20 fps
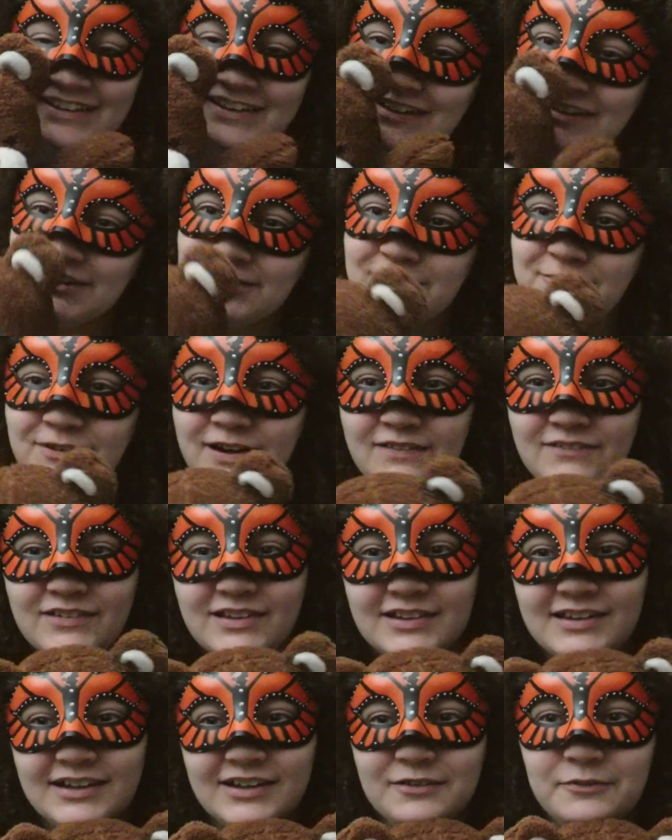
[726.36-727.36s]
And you're probably
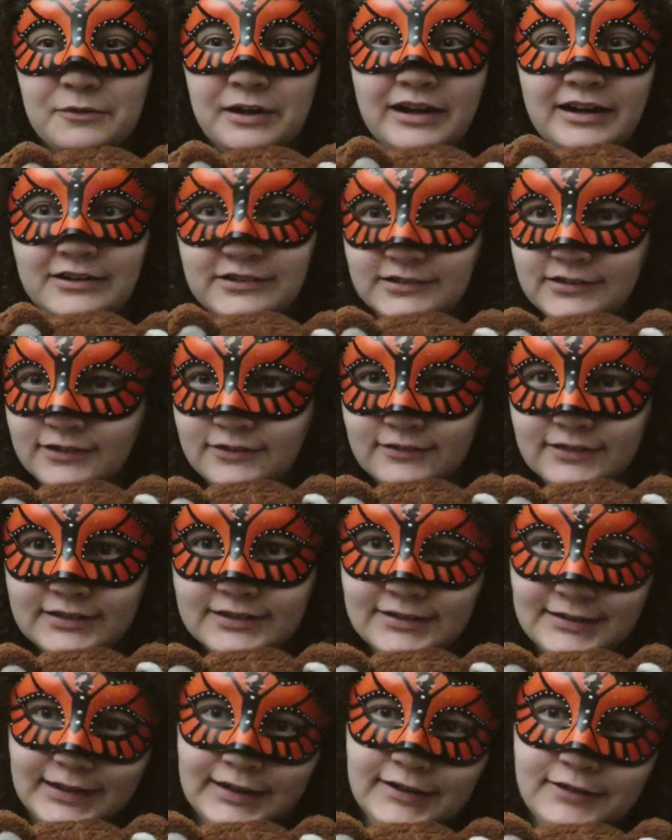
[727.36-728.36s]
like, why are you so
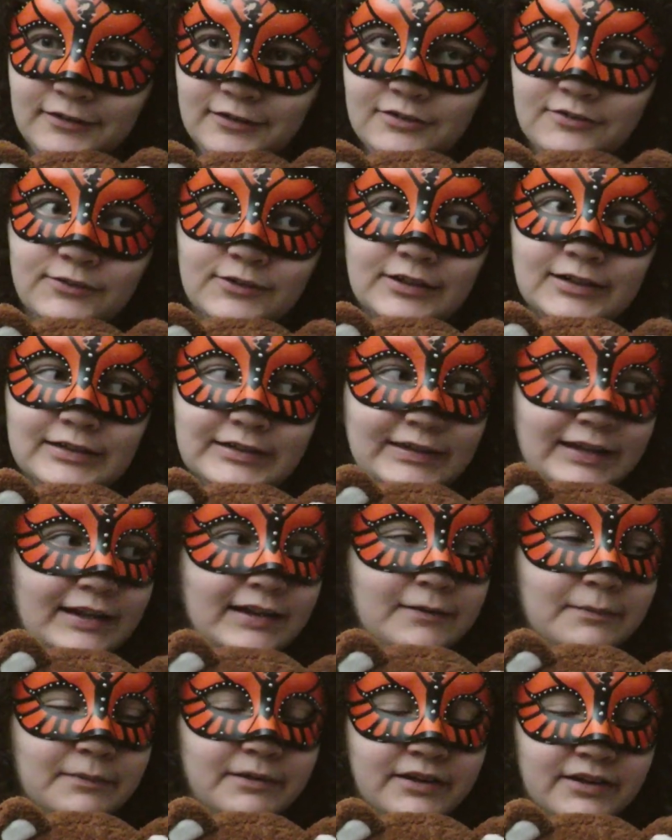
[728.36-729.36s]
excited over a
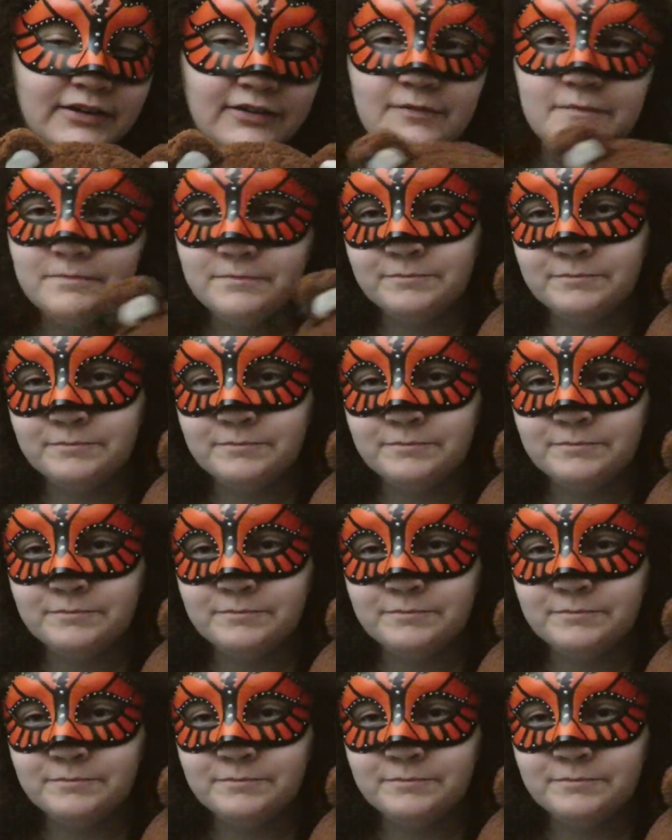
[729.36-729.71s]
teddy bear?